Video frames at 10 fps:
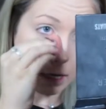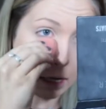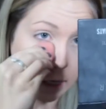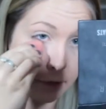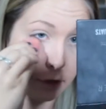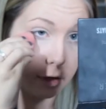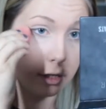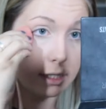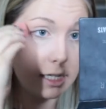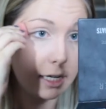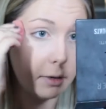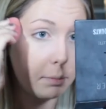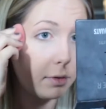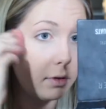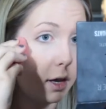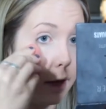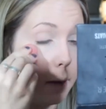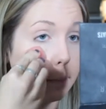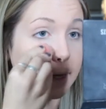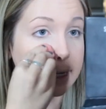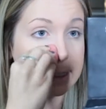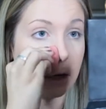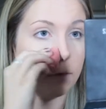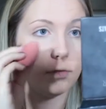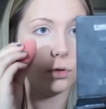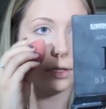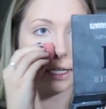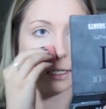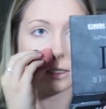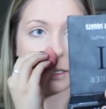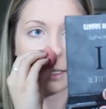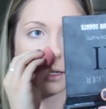Another tip that is helpful is